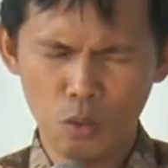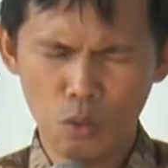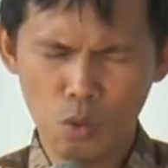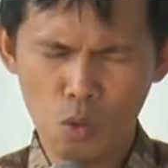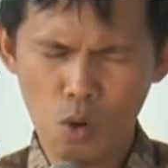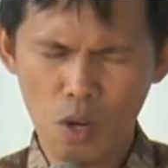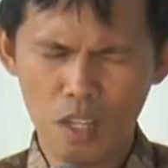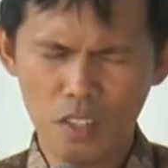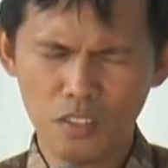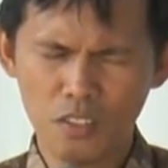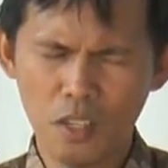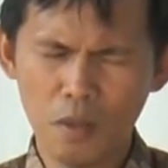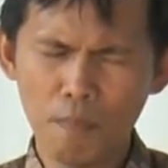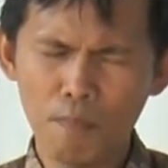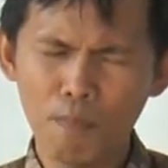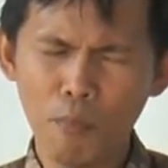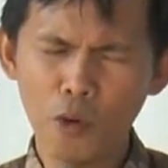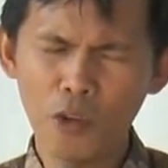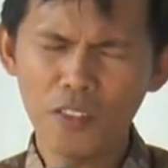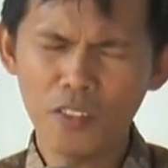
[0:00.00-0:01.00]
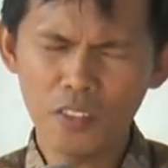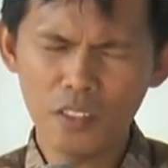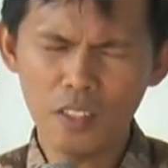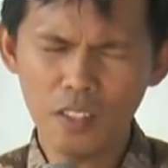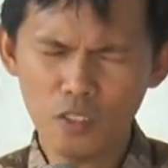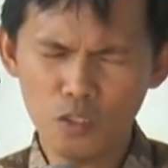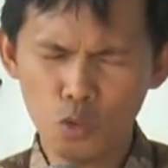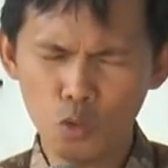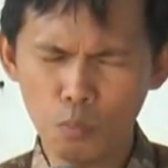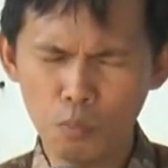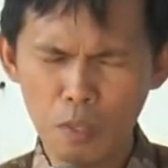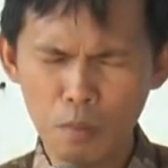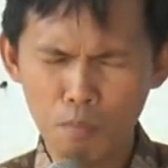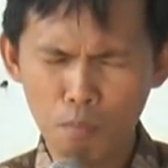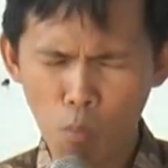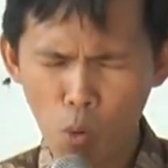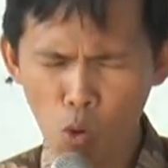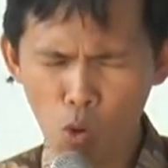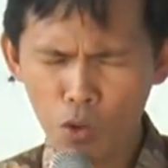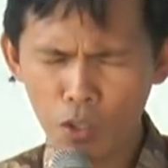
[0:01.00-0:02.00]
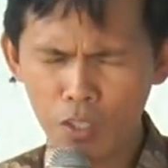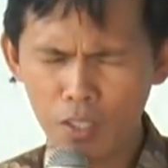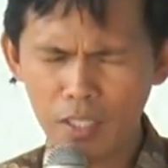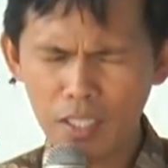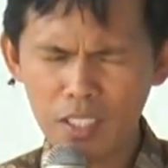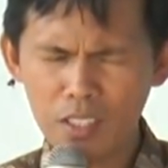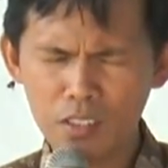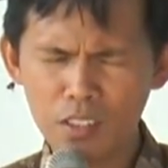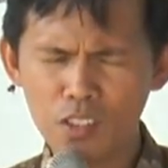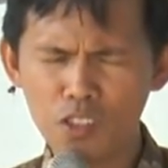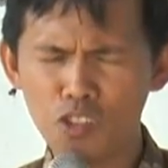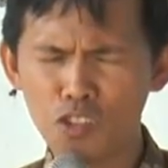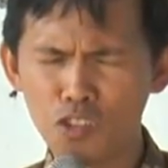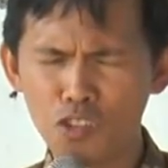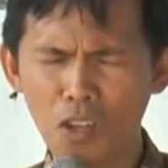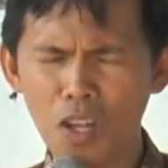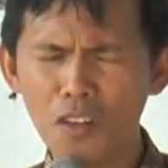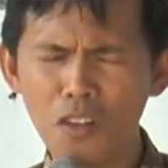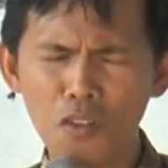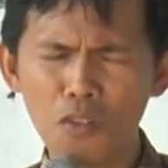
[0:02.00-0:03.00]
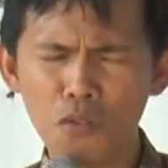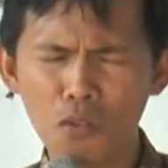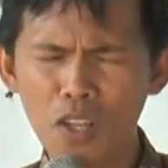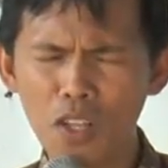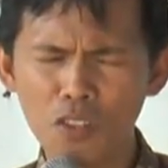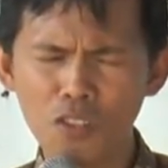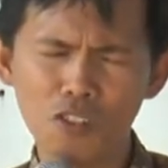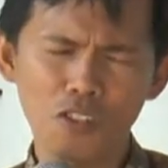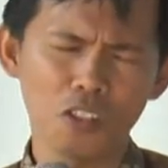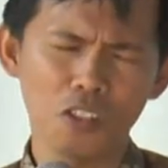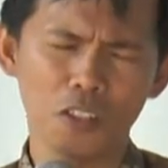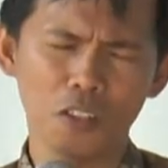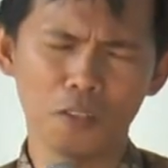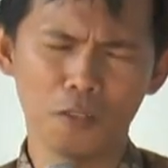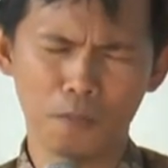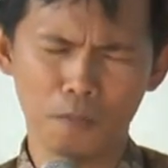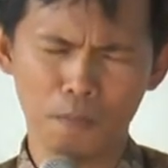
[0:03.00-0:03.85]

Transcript: who has appointed us to be born in this generation,